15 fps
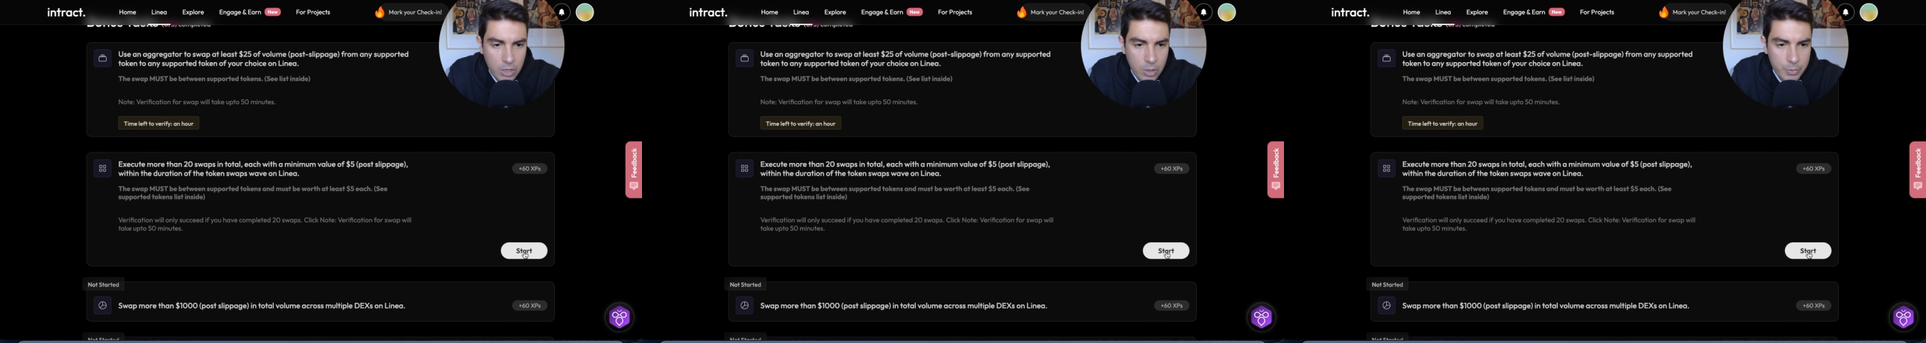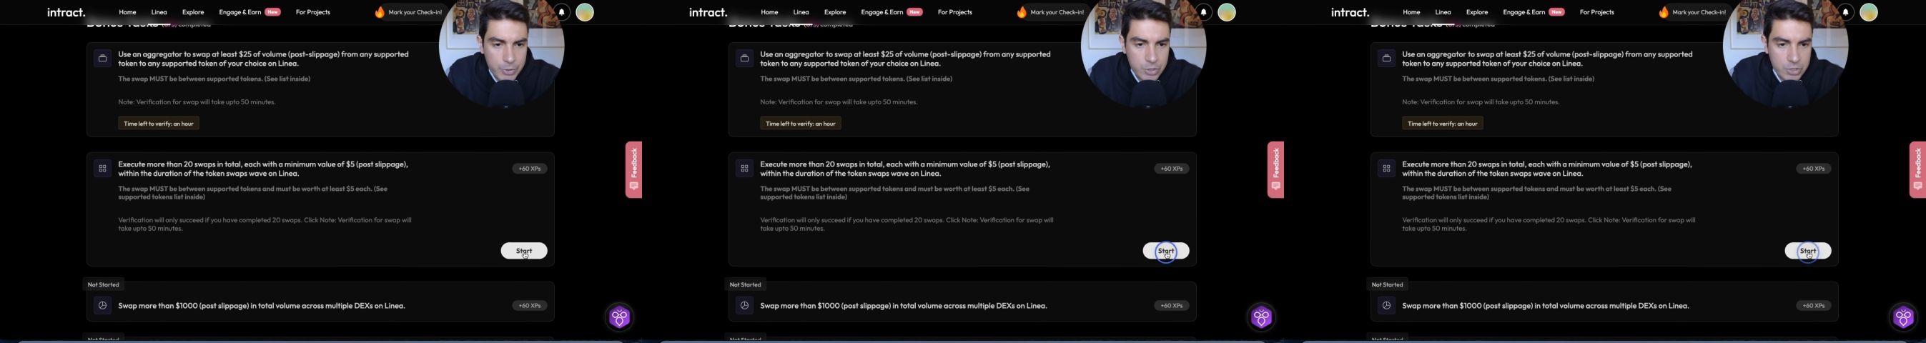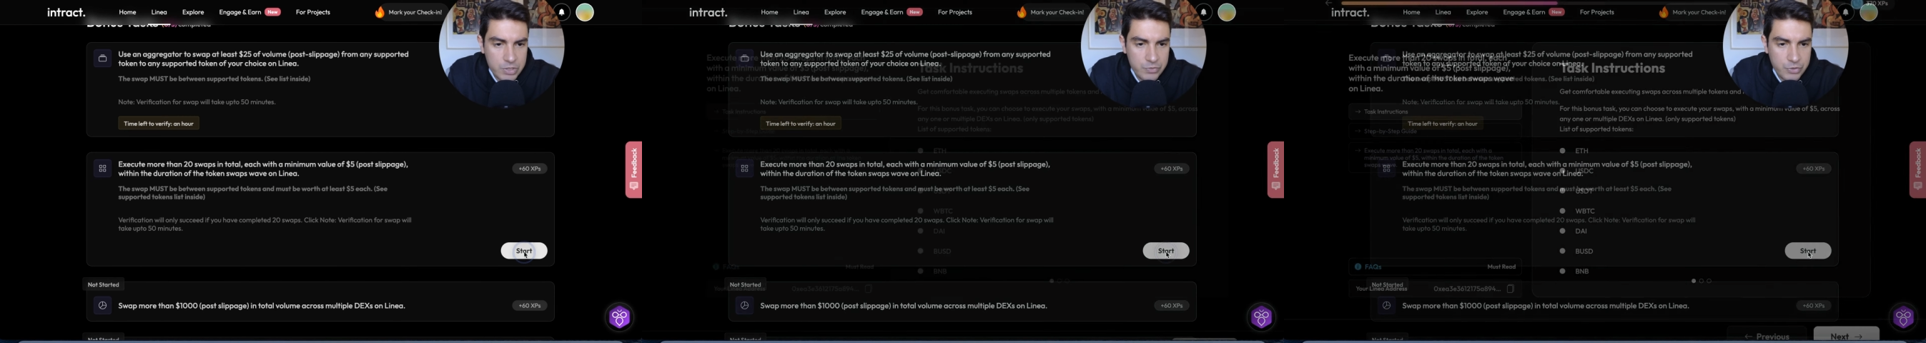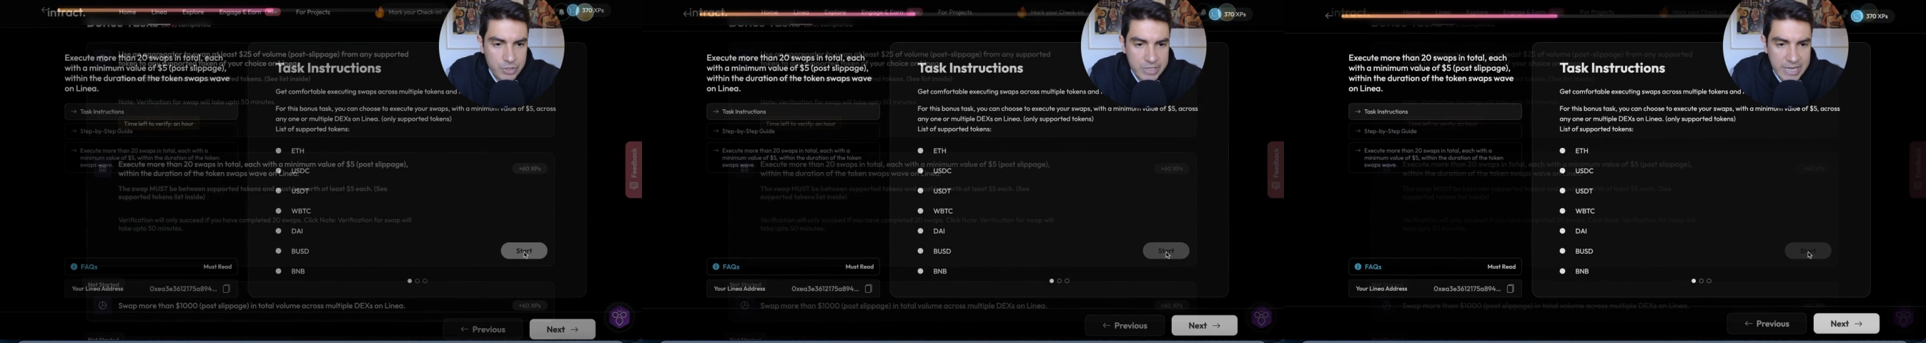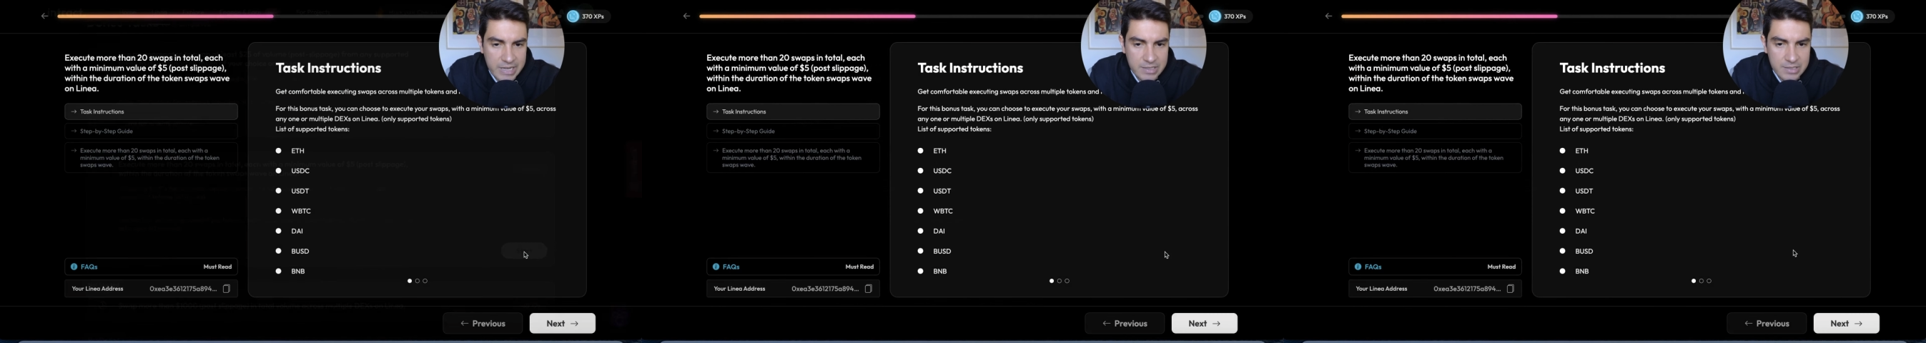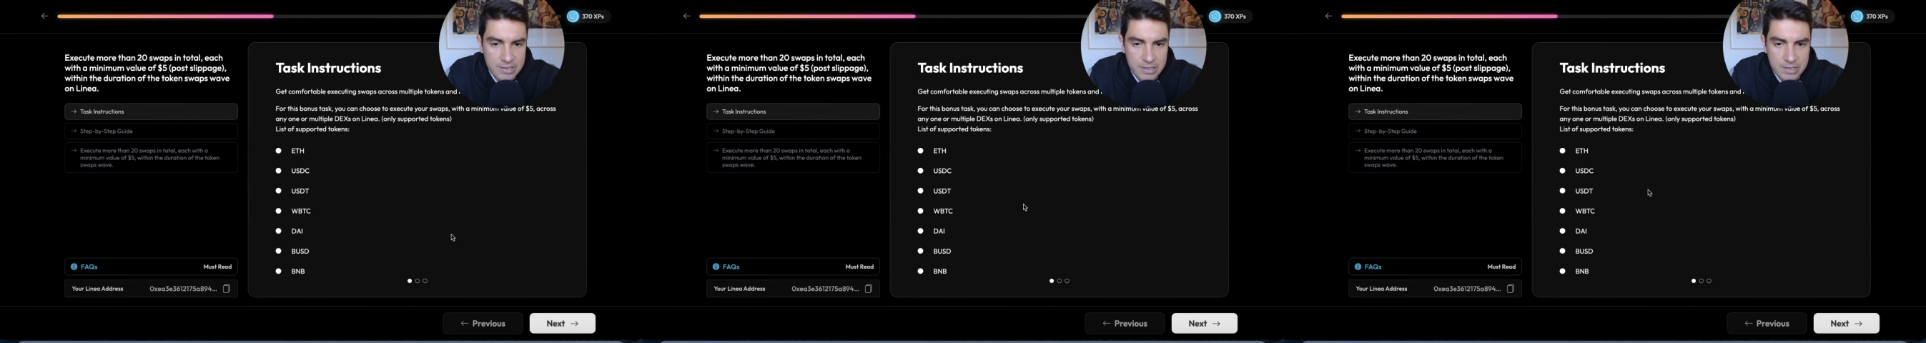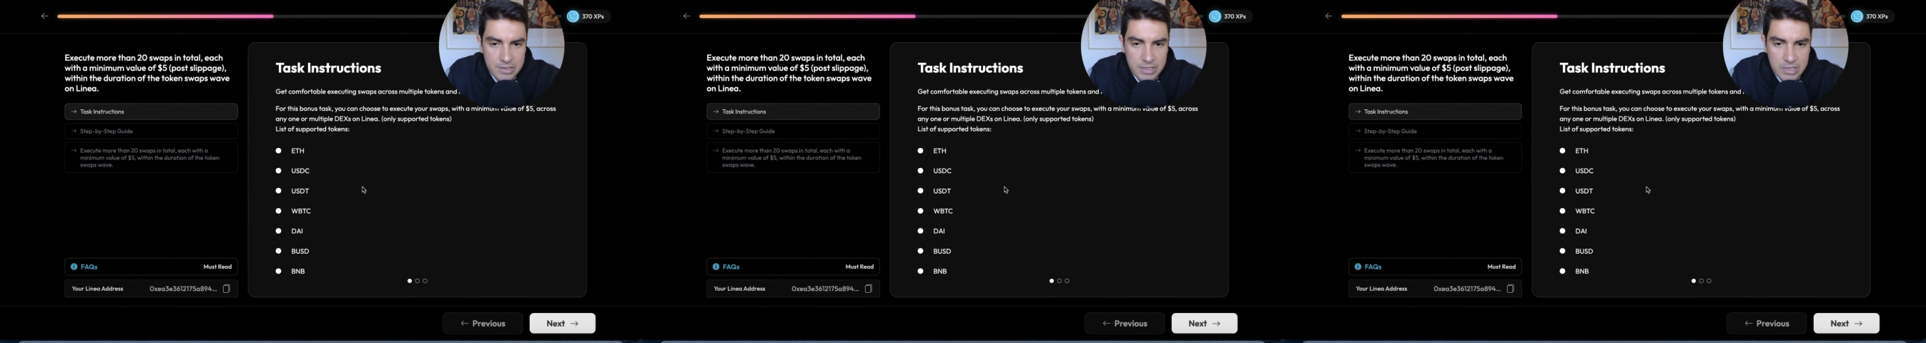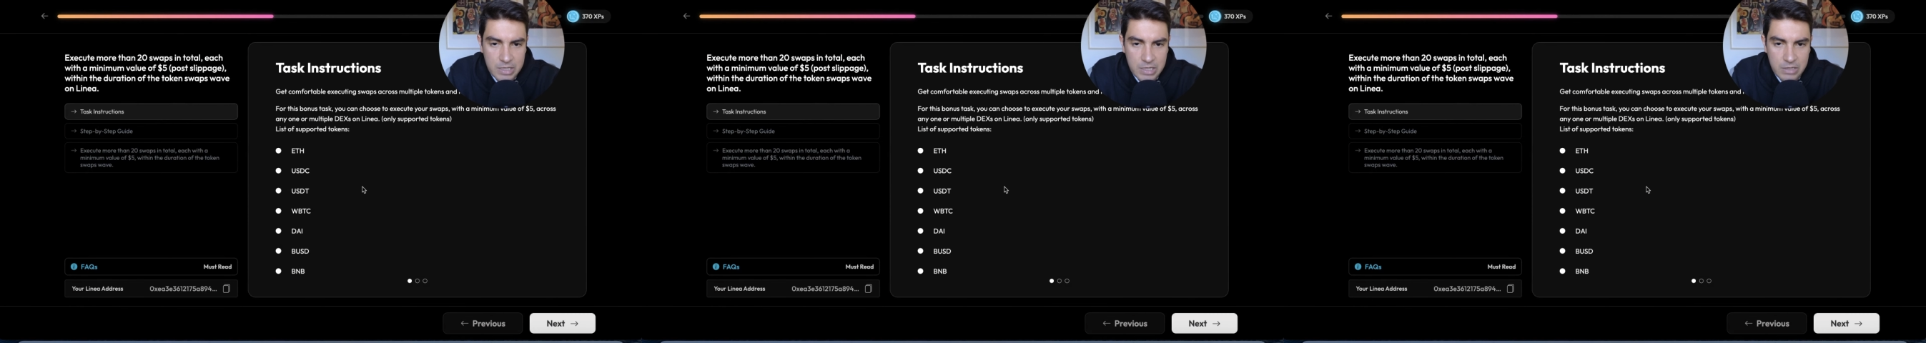options for DEXs
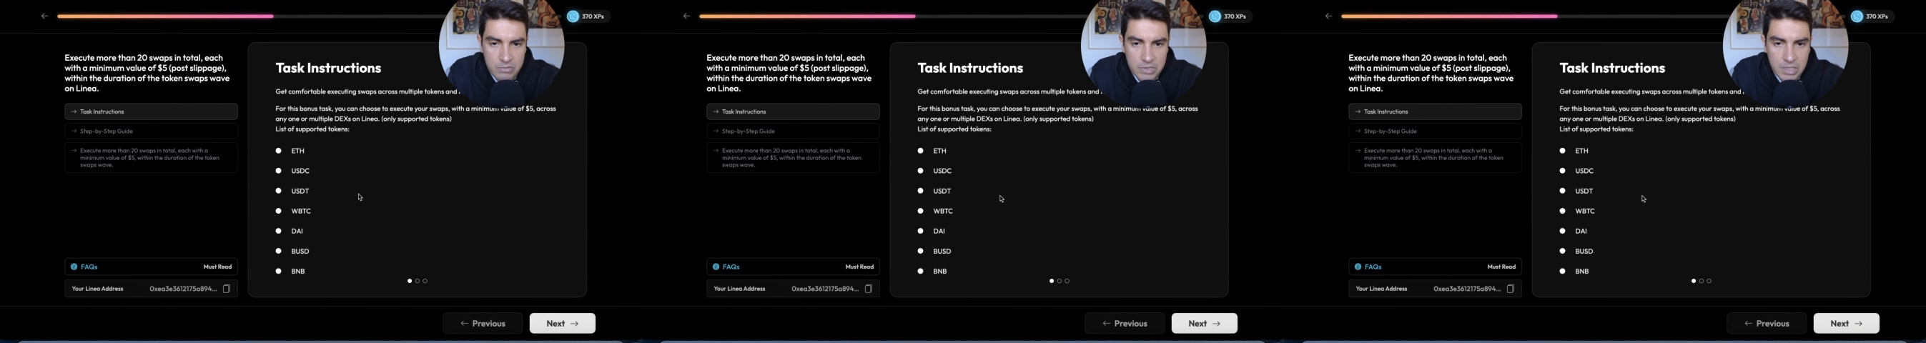it gives